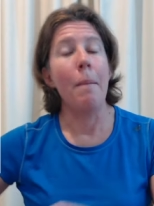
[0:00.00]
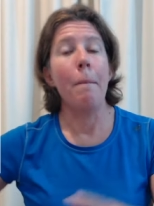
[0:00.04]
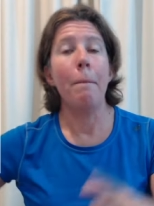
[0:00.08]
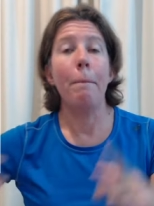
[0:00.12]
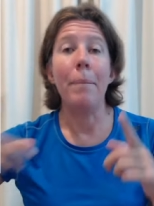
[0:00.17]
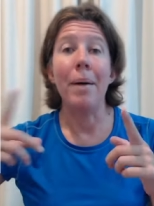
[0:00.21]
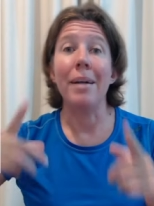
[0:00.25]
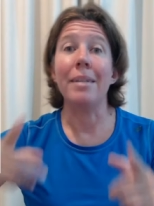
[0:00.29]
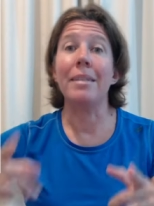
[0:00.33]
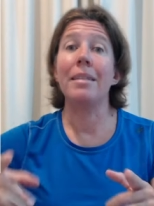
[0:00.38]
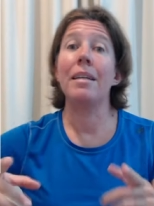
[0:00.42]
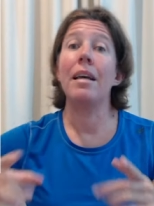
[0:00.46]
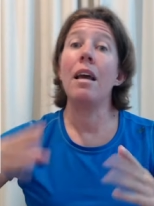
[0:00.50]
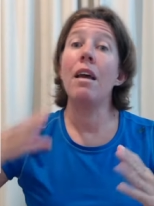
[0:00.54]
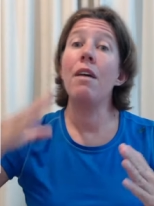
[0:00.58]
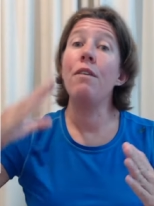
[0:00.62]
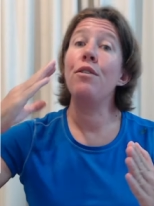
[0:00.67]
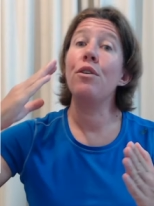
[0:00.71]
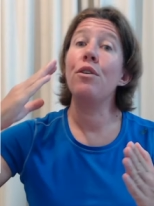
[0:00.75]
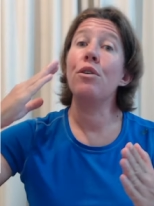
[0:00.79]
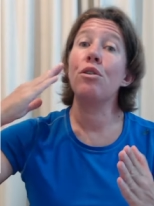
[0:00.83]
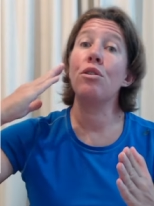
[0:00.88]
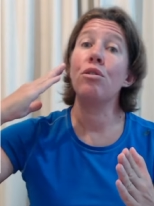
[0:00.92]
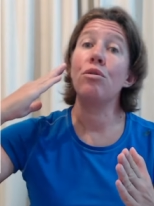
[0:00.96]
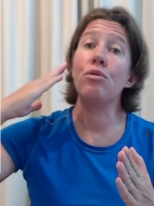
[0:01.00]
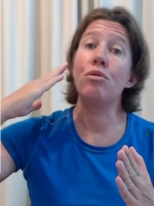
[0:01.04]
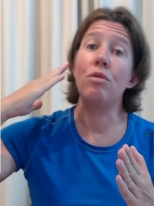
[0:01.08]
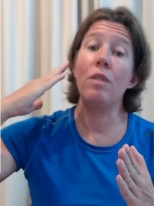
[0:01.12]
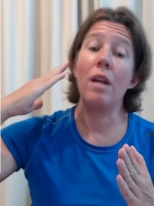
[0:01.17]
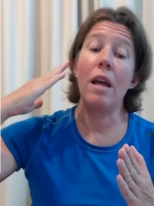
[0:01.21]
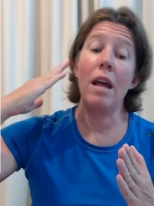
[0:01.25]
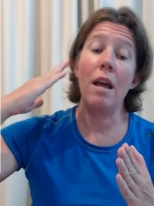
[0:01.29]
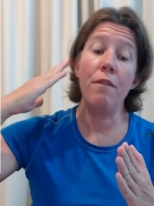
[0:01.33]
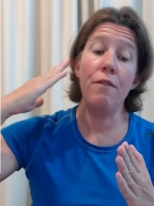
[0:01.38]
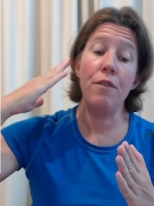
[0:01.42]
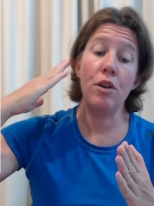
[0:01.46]
But if you
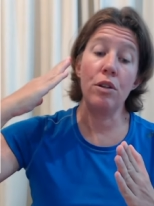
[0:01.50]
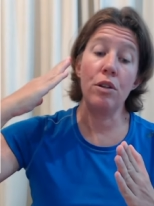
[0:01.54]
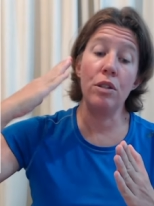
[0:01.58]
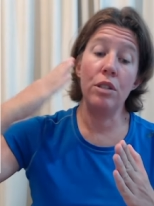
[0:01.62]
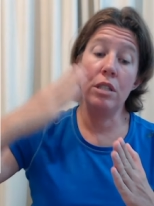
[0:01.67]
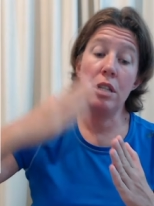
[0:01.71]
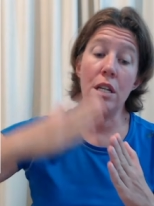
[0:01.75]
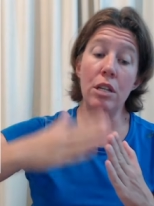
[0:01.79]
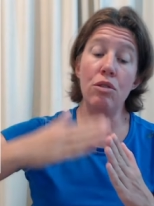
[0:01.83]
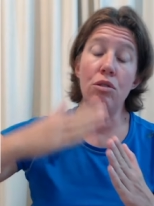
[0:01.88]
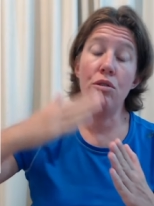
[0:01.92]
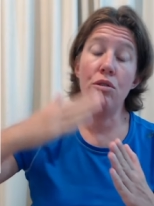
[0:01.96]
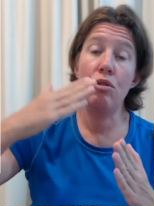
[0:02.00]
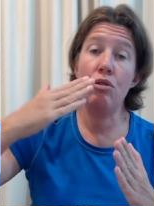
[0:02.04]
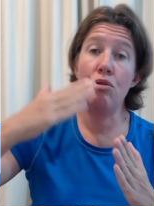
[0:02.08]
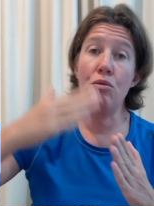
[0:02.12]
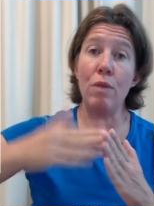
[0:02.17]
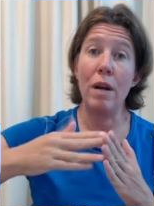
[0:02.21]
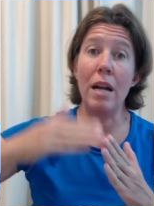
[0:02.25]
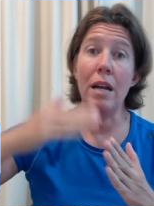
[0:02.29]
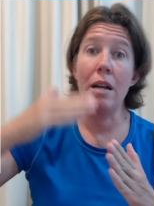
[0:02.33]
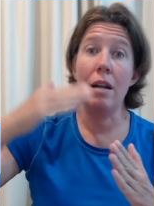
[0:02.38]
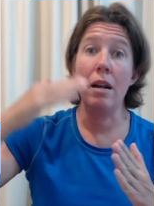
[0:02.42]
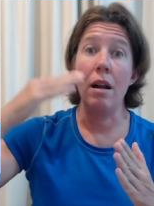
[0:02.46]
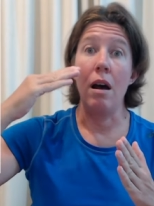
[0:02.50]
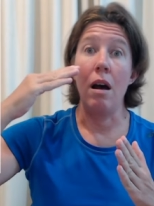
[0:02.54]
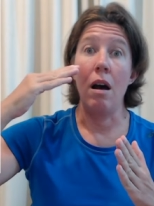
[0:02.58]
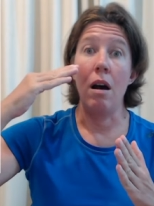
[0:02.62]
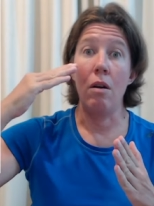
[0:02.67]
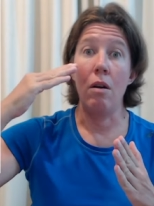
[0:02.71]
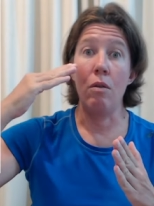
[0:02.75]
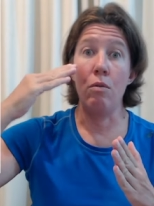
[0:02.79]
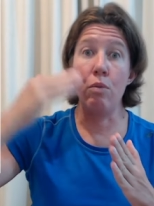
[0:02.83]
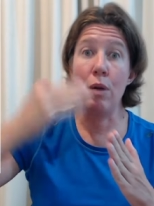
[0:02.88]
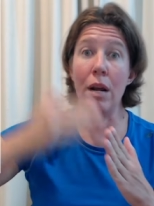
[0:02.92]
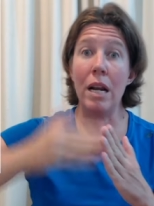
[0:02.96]
continue to train
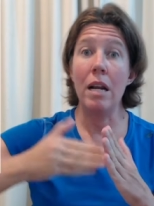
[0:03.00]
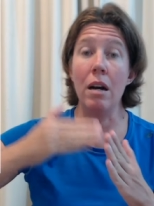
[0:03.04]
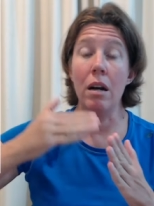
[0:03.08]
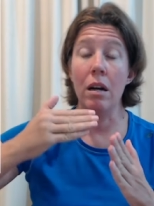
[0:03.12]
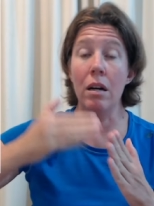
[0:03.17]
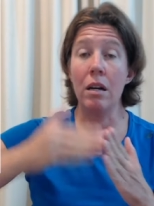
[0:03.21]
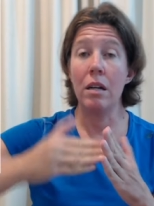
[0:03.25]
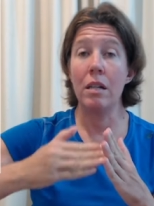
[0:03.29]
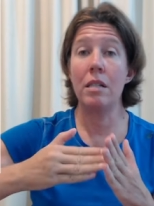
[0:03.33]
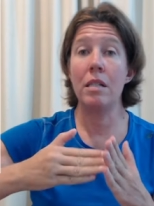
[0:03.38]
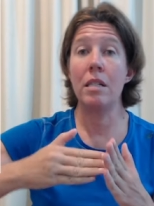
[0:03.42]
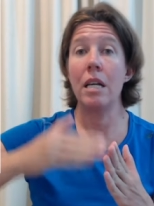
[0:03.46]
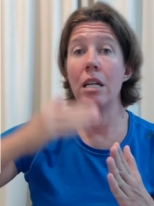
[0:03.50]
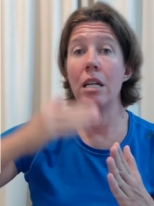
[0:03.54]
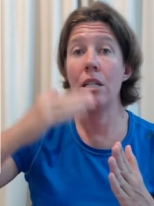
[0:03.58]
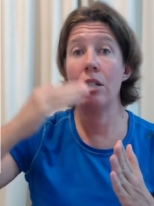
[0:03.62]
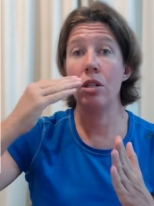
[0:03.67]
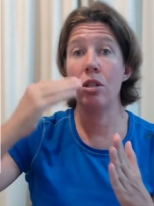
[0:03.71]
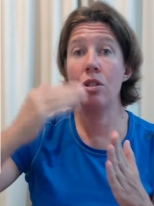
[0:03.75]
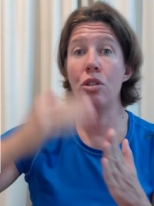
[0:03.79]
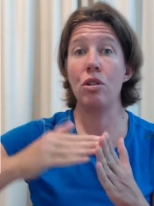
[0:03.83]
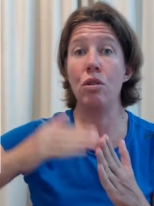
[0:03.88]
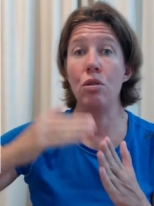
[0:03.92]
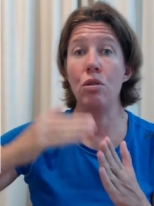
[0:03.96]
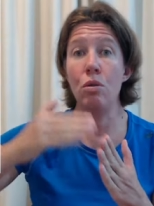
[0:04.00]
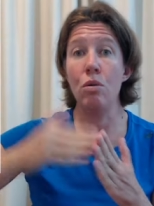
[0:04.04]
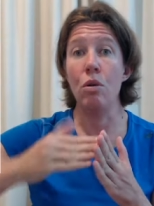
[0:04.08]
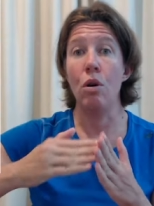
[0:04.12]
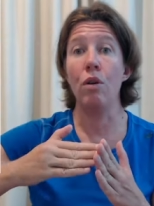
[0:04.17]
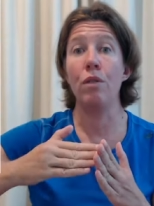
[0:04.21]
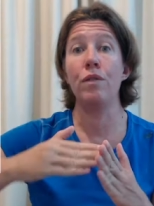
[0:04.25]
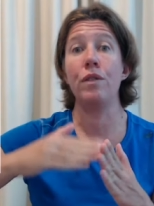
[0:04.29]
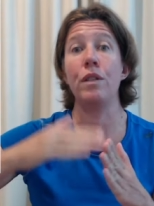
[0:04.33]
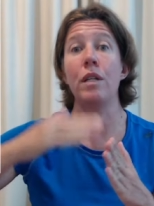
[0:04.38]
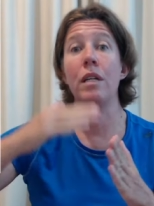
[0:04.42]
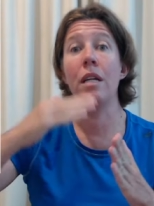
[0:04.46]
really hard sessions too
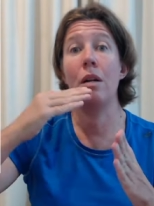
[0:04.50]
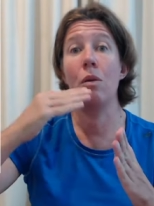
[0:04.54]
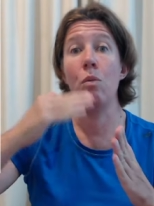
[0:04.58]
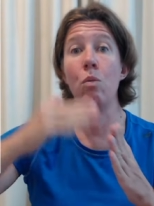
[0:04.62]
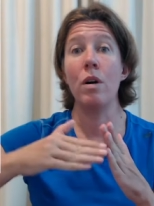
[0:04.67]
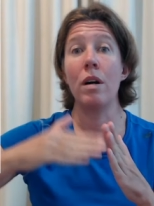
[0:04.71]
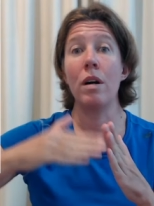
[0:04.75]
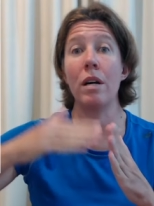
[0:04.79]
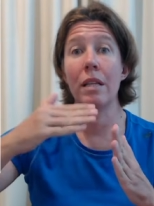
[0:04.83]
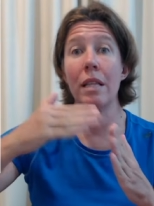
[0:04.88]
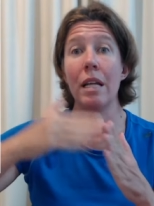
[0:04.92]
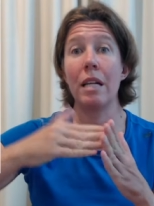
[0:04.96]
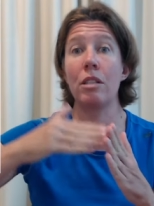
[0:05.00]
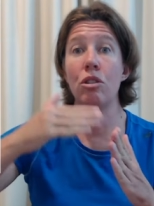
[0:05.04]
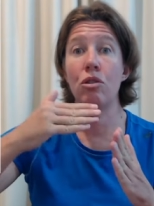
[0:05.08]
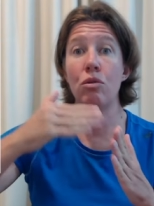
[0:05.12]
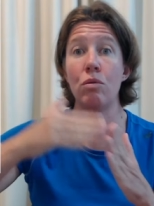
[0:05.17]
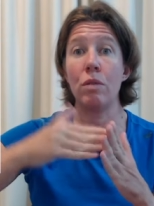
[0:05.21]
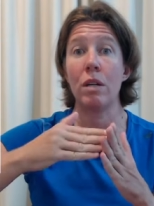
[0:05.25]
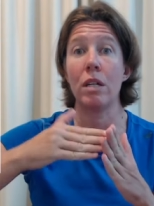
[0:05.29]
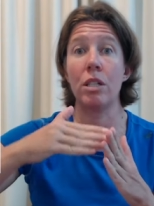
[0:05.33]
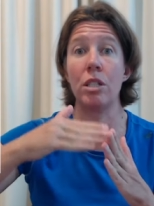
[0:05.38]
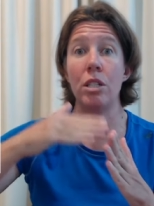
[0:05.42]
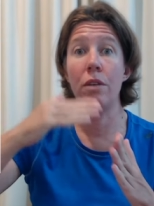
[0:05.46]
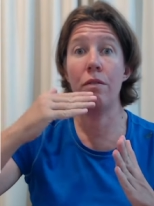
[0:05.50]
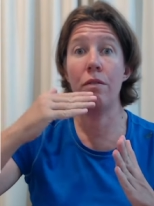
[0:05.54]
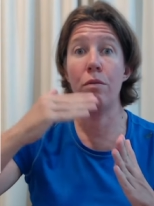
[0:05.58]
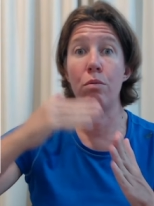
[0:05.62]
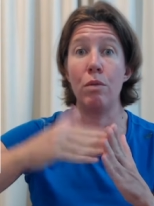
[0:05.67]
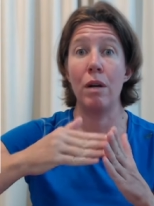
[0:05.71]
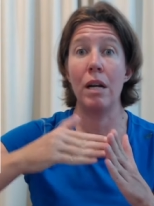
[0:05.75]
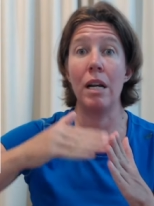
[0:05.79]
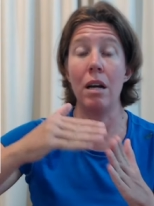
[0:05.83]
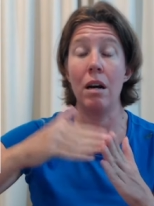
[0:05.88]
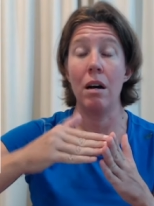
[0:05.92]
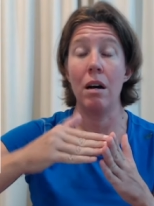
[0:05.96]
often and work that structure
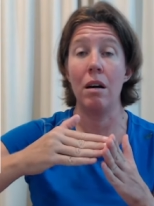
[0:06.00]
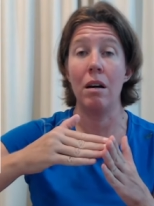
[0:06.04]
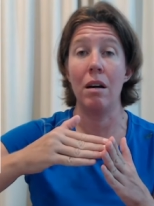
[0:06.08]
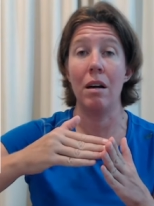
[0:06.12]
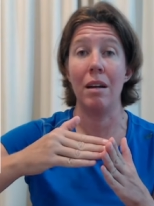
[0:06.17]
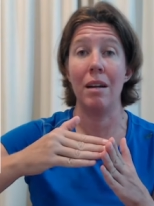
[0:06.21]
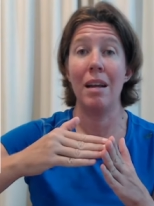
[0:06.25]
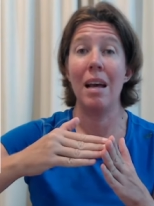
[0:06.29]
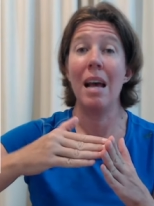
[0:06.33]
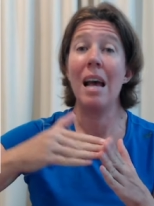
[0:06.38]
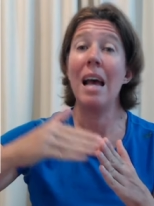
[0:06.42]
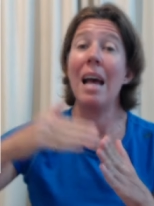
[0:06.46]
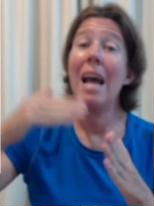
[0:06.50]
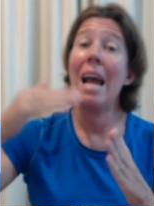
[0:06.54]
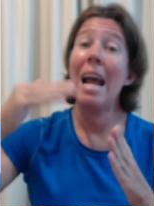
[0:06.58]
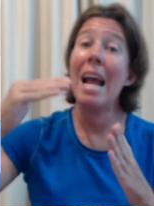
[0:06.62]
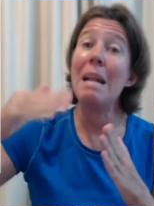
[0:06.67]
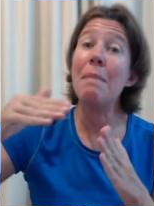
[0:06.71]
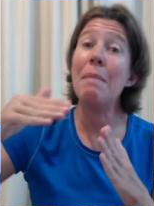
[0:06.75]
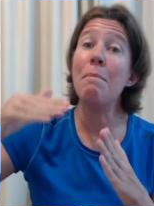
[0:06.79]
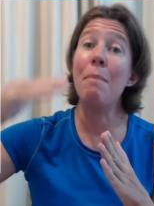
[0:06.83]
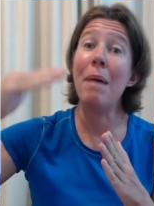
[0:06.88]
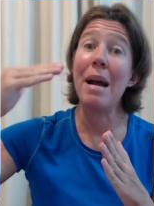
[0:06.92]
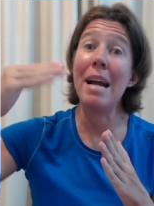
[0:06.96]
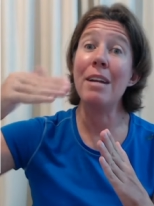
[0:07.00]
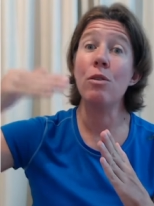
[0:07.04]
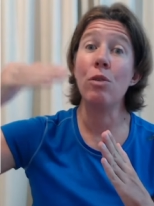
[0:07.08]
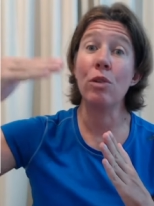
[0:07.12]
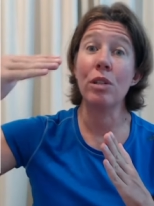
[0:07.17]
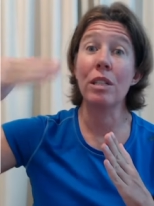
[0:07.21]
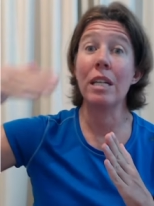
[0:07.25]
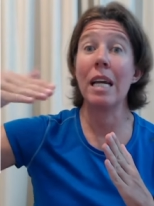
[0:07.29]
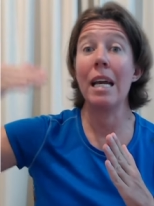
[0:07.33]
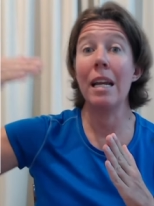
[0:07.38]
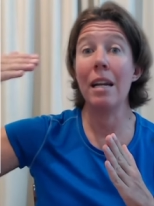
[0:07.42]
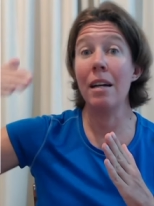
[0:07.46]
really hard, it may
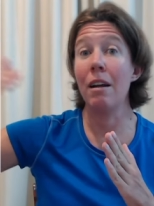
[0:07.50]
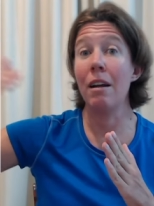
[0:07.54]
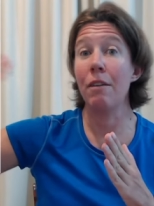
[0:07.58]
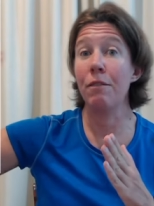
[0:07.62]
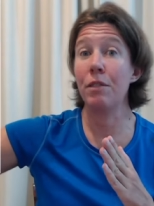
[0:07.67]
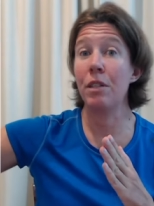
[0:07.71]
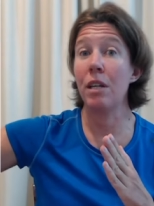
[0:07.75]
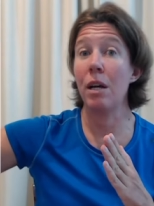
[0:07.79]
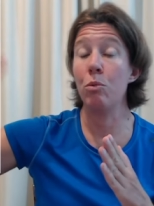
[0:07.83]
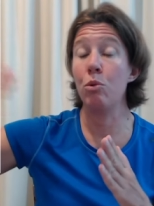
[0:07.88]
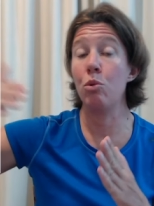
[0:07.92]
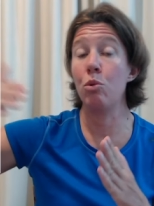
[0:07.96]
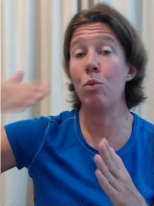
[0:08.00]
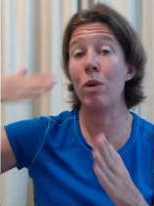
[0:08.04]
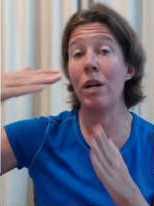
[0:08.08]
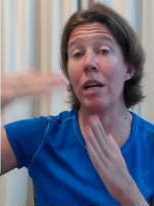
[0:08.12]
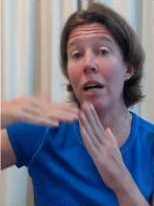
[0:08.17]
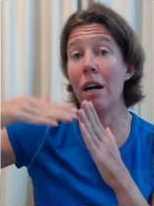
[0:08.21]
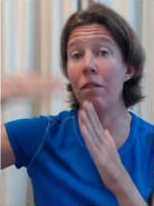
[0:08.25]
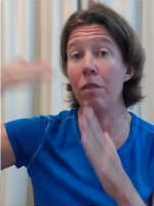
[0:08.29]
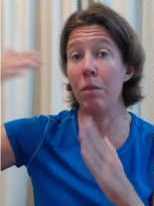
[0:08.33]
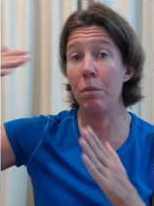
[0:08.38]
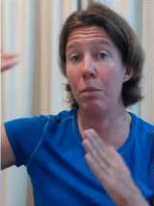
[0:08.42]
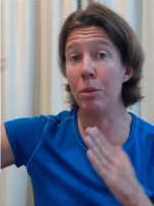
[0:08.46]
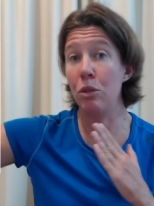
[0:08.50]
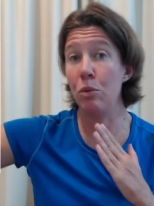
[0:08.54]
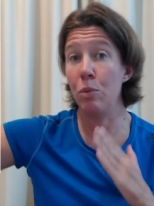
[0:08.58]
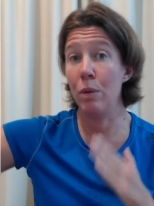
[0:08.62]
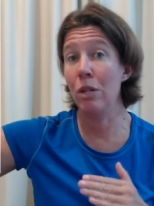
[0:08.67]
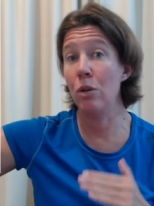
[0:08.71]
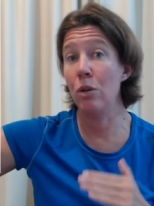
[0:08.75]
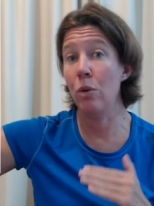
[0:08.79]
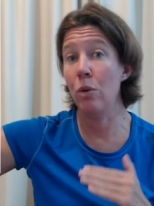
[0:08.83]
not get enough time to recover between your